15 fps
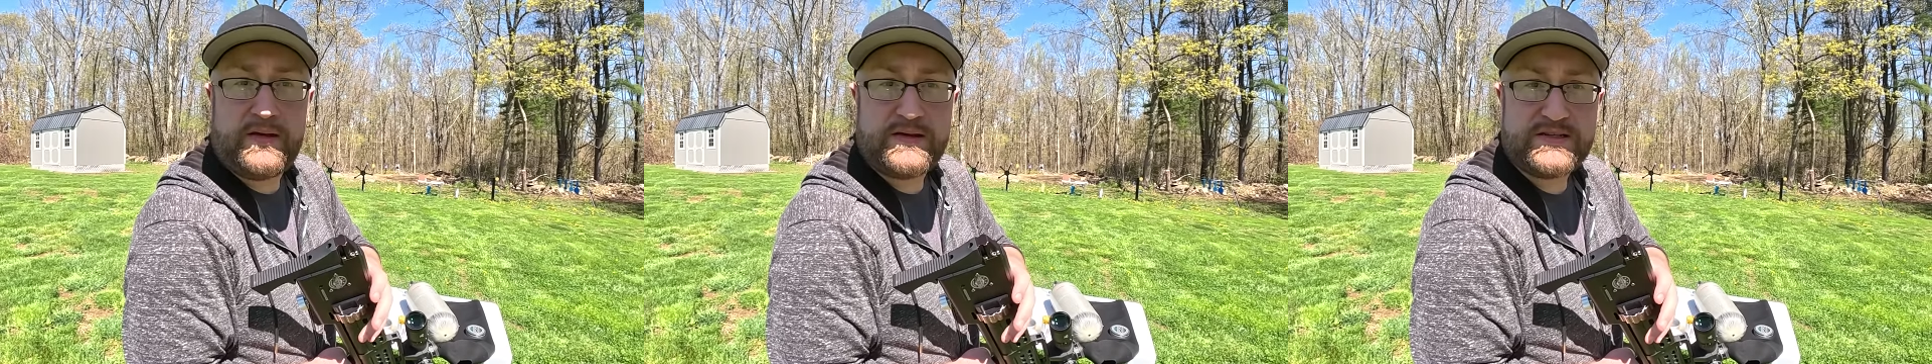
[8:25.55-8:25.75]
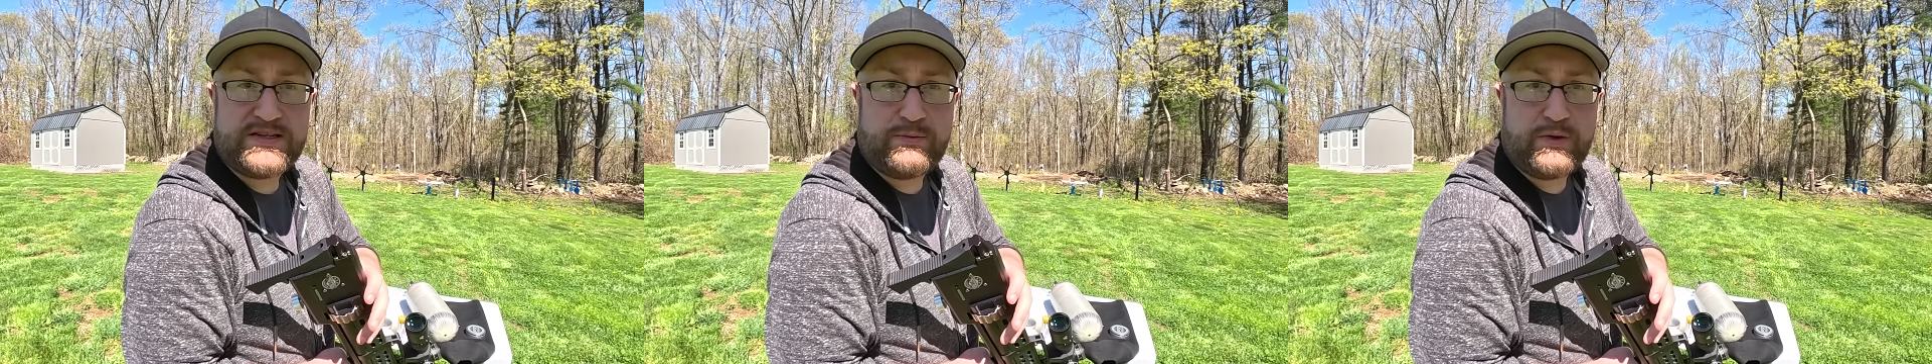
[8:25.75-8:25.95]

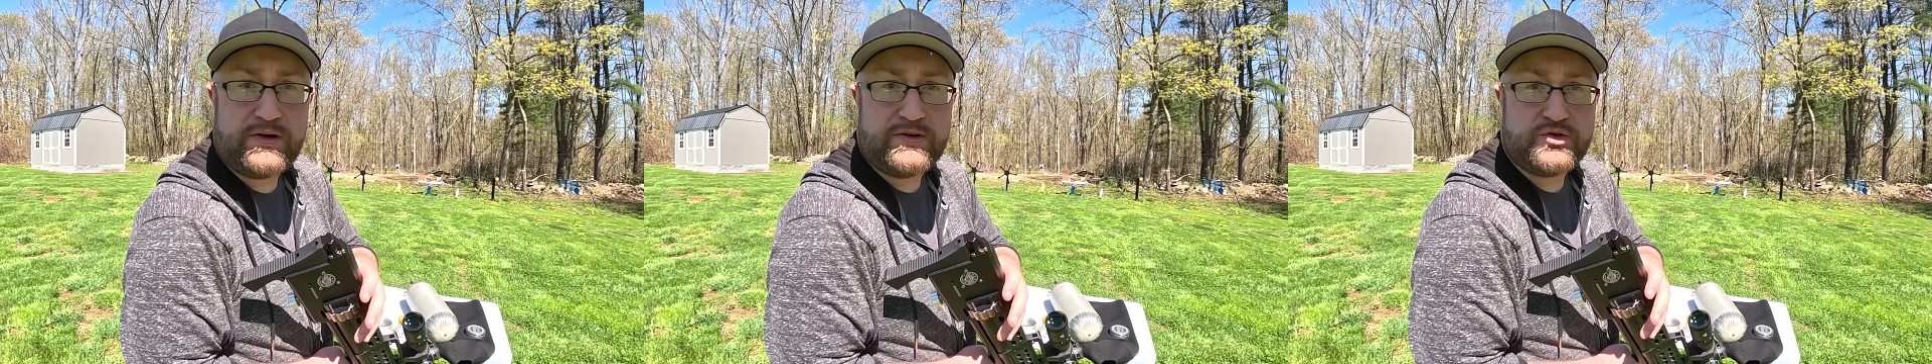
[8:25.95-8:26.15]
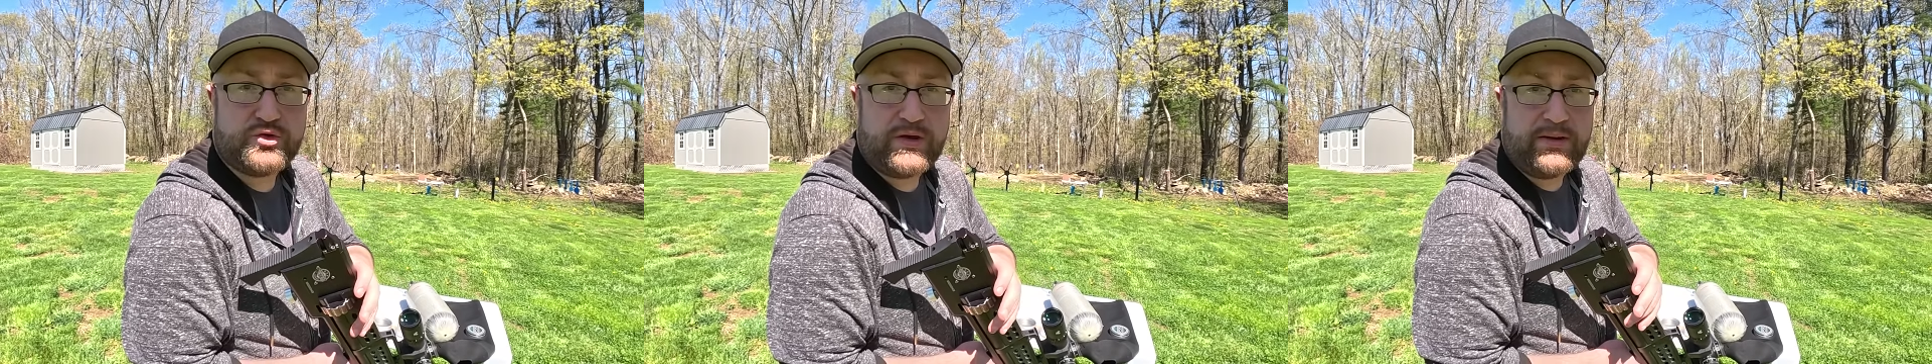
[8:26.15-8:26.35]
See if we can
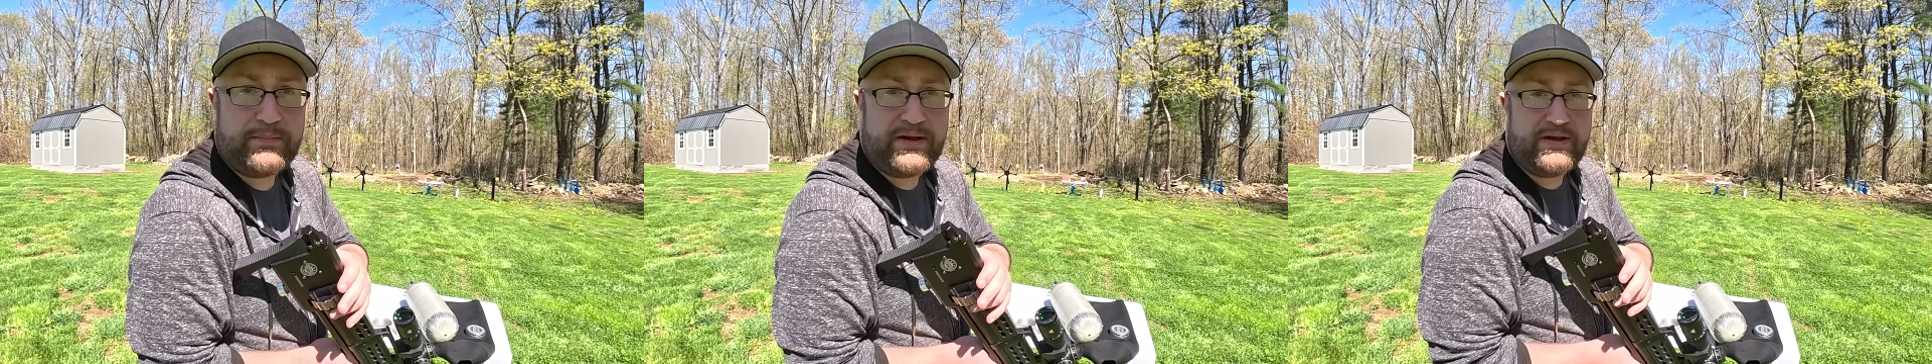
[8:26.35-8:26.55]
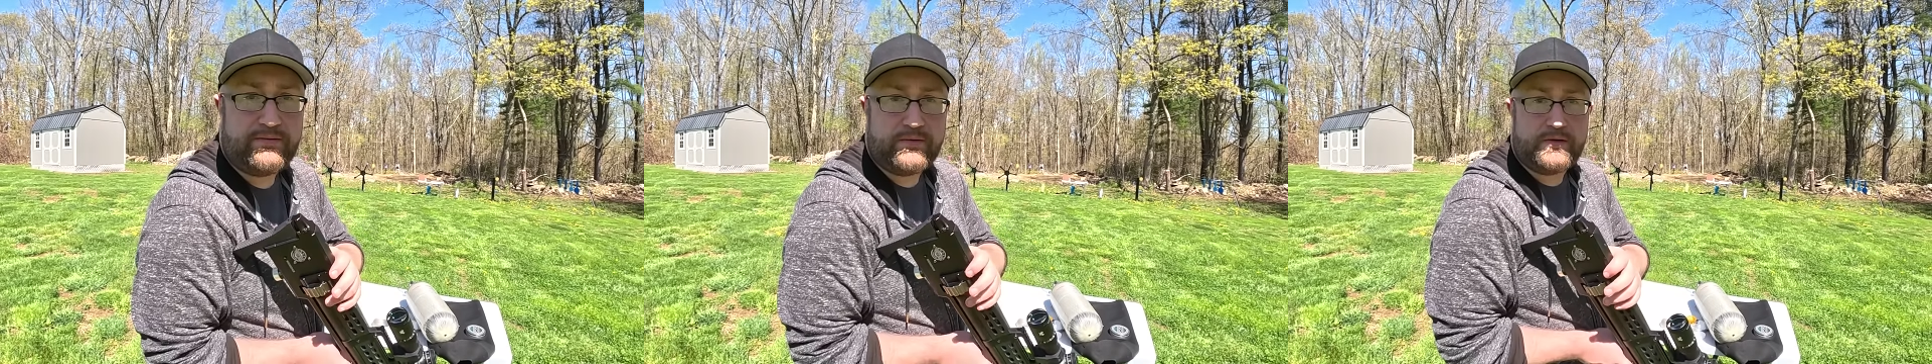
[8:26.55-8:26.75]
destroy that
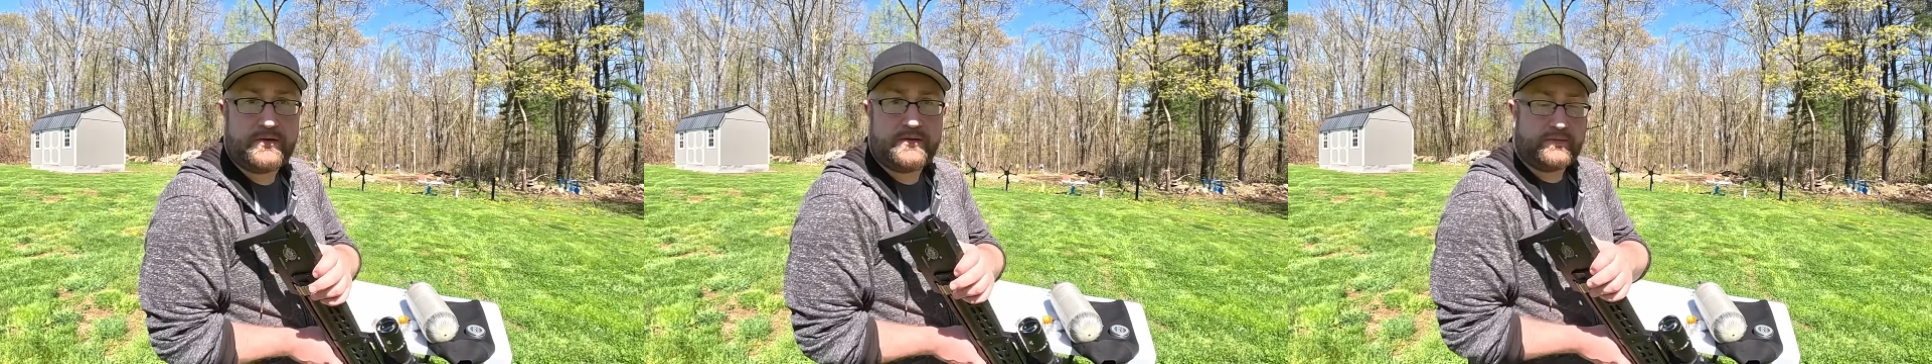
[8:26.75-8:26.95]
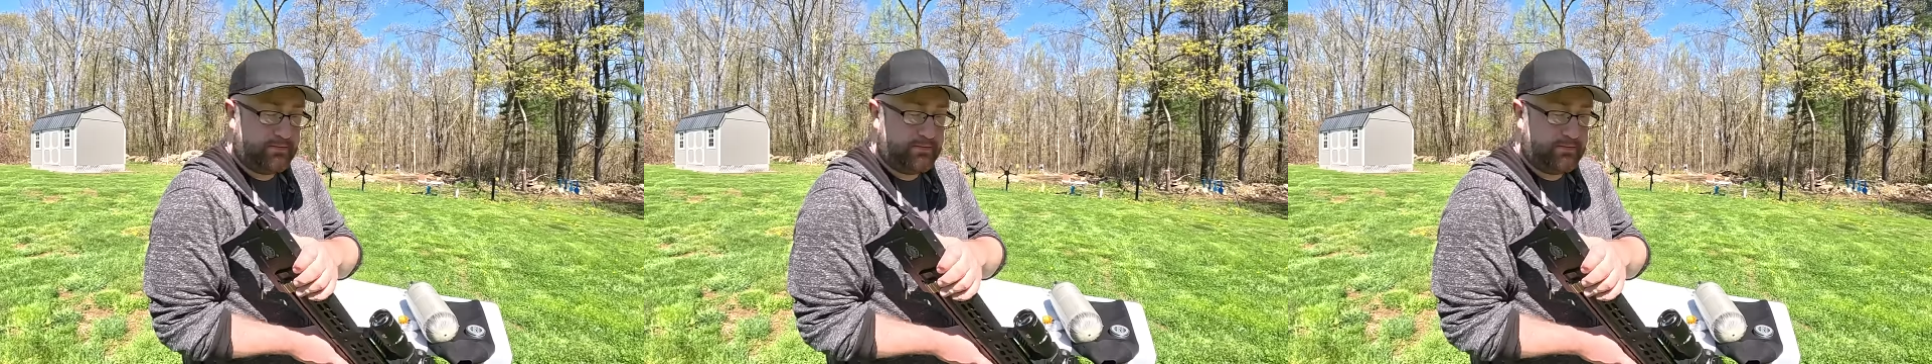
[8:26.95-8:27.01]
paver.